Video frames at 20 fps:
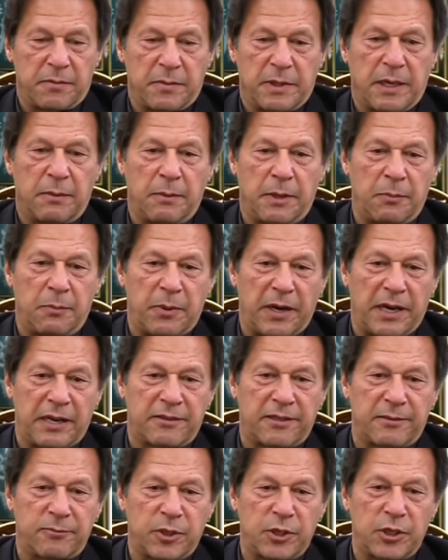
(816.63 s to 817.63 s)
apart
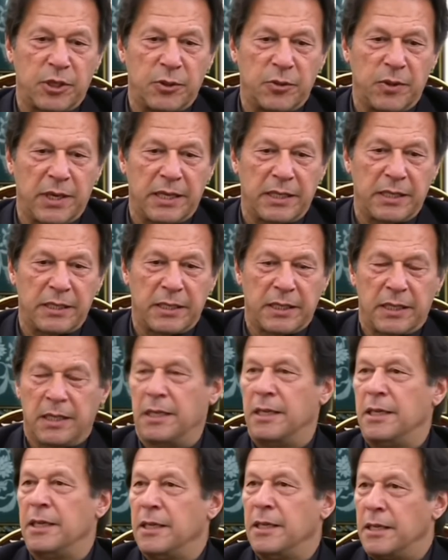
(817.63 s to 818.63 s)
from the US,
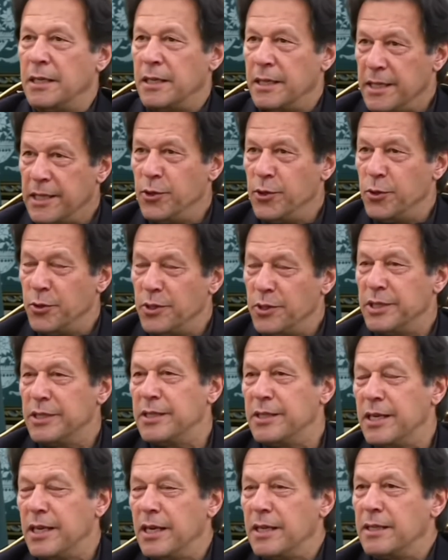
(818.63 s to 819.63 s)
EU is
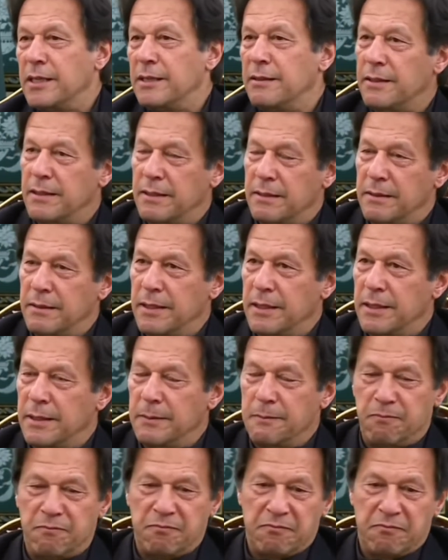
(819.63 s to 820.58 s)
the other